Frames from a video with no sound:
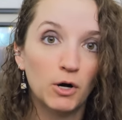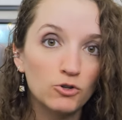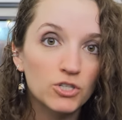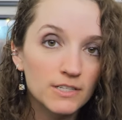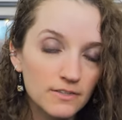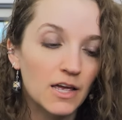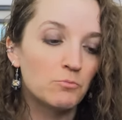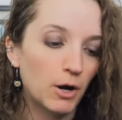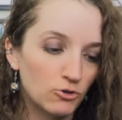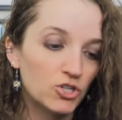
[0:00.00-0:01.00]
potions
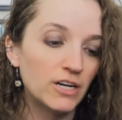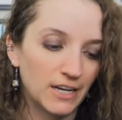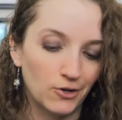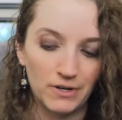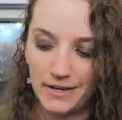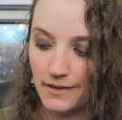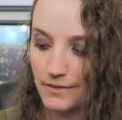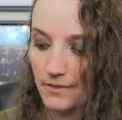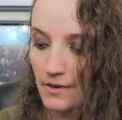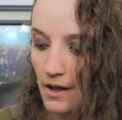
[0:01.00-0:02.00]
and potion
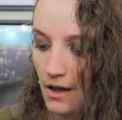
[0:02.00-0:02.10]
ingredients.